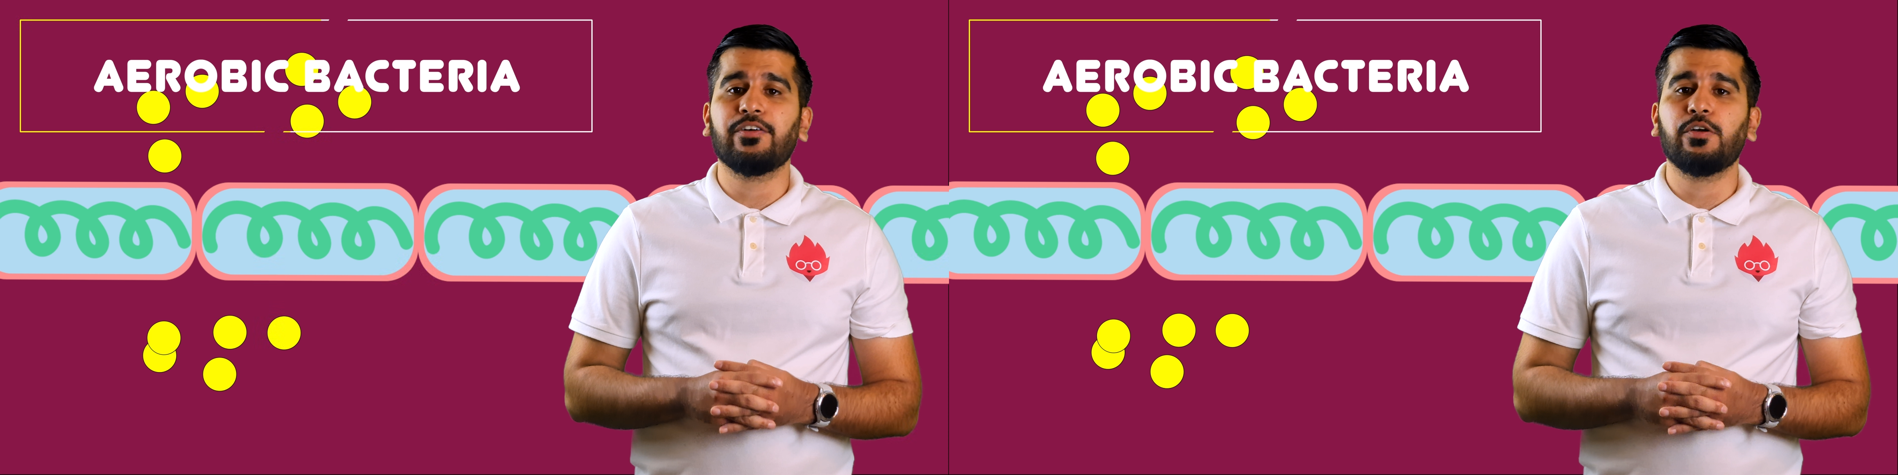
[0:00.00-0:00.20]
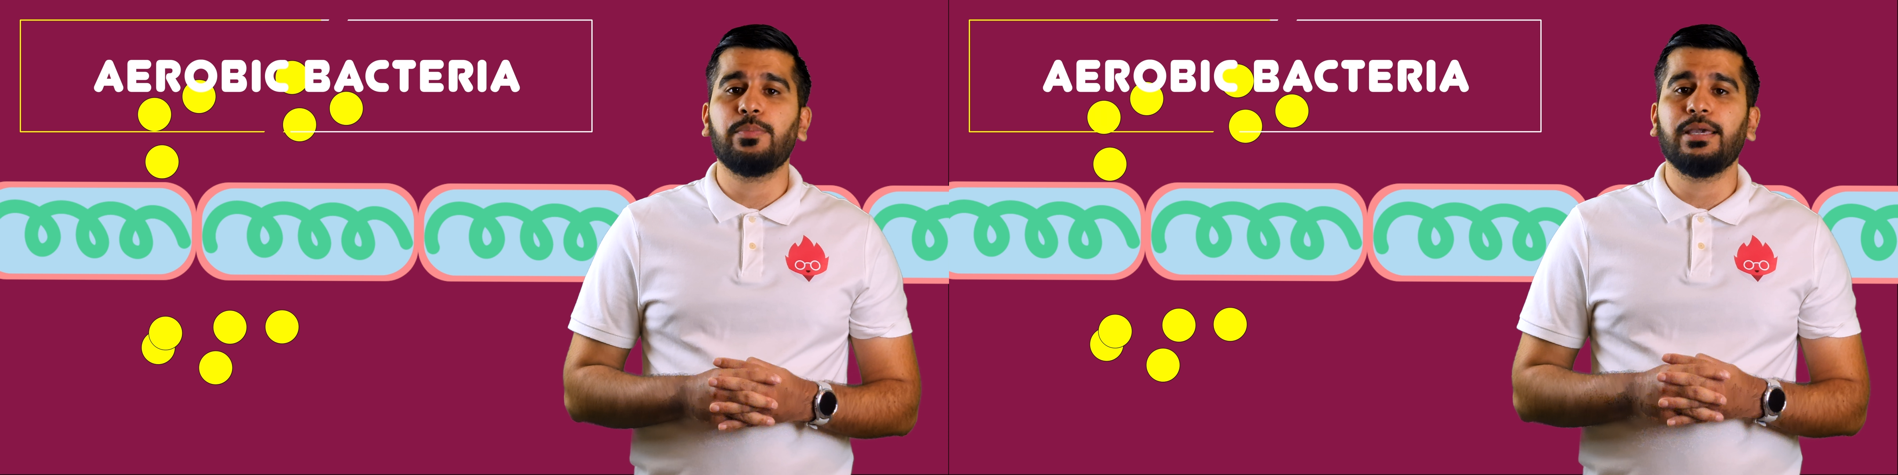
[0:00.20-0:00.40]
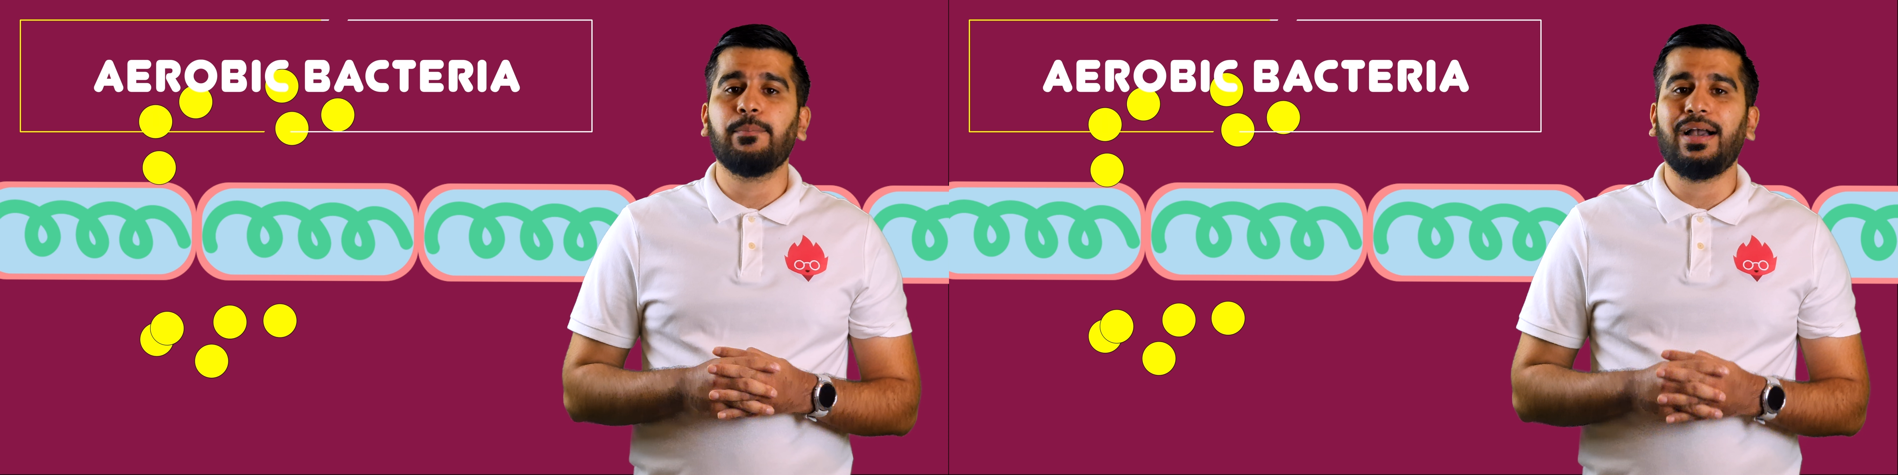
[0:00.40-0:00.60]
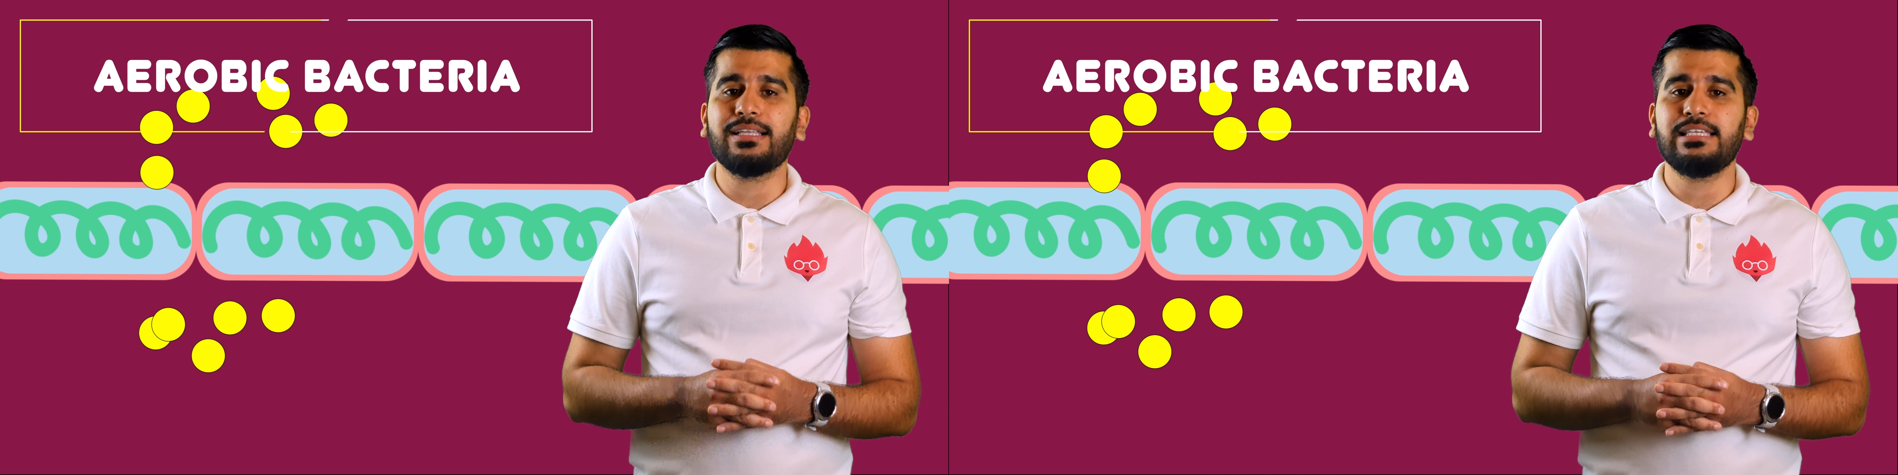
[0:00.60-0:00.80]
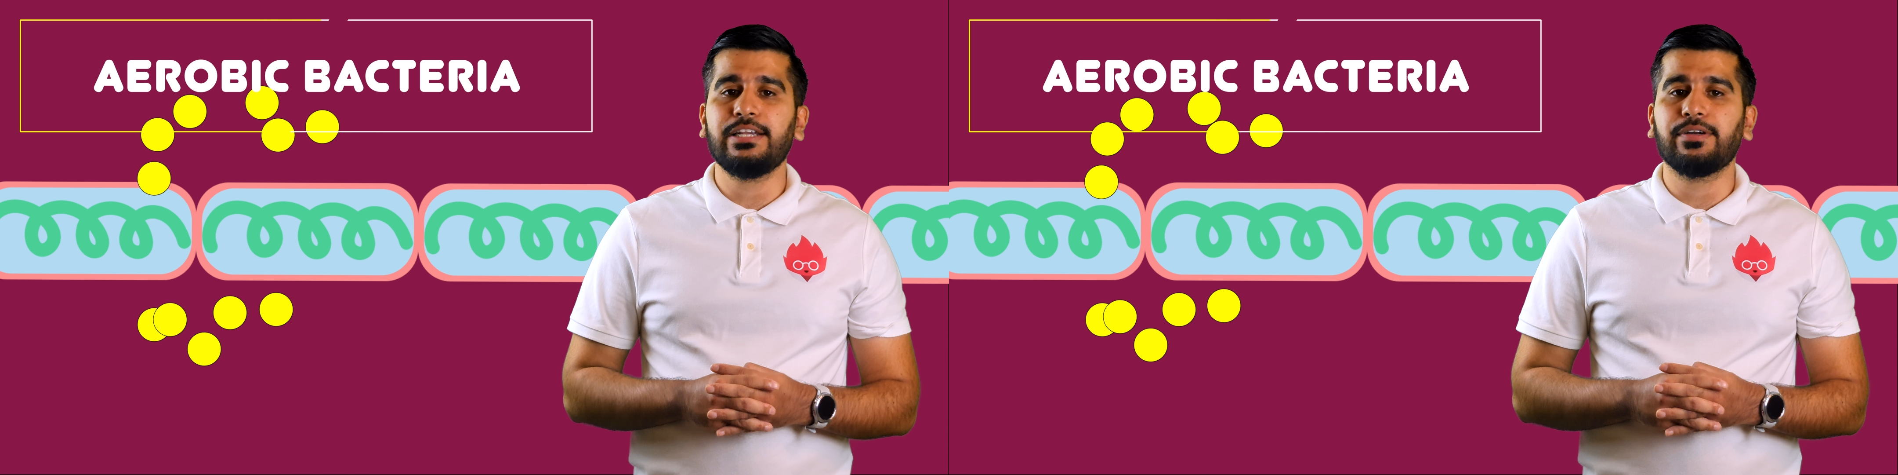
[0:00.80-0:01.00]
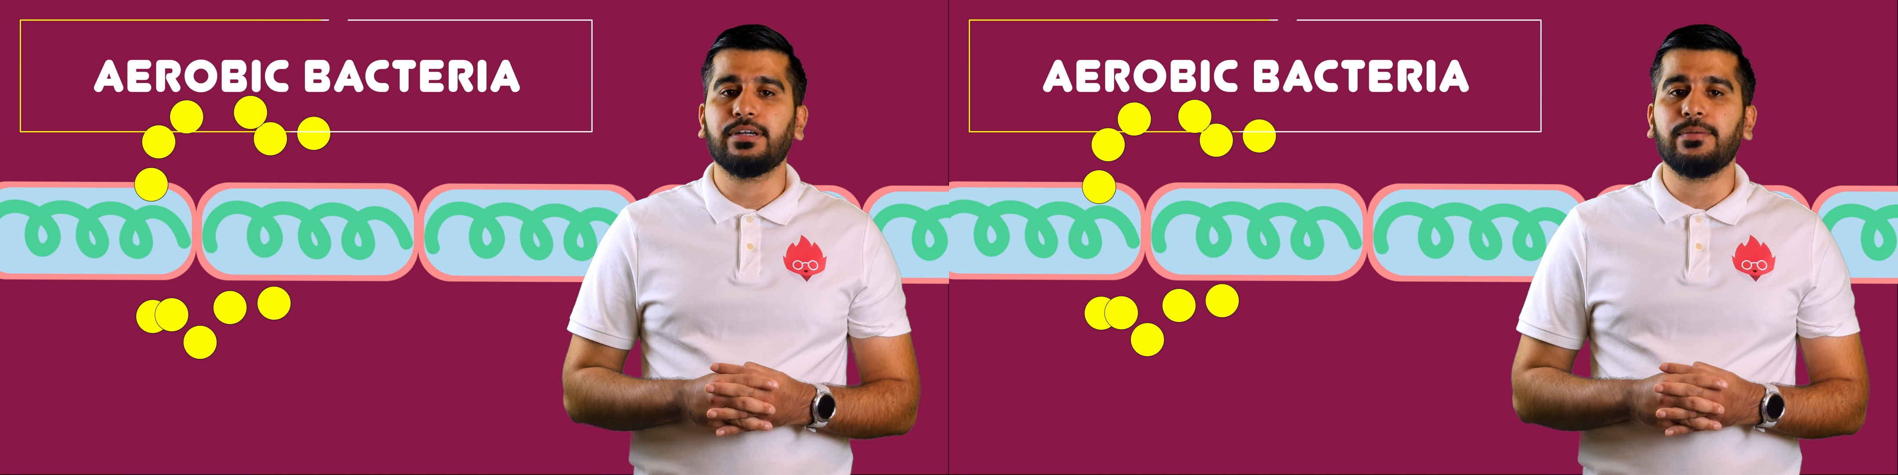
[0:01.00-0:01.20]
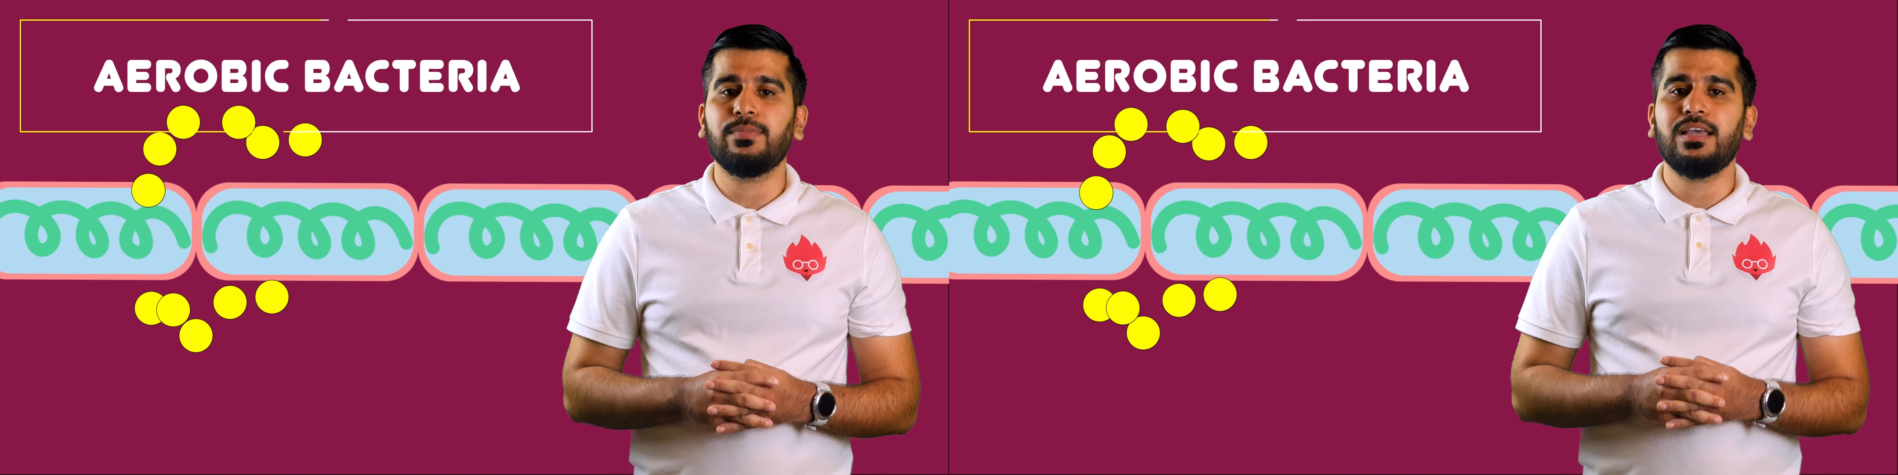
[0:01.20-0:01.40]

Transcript: aerobic bacteria.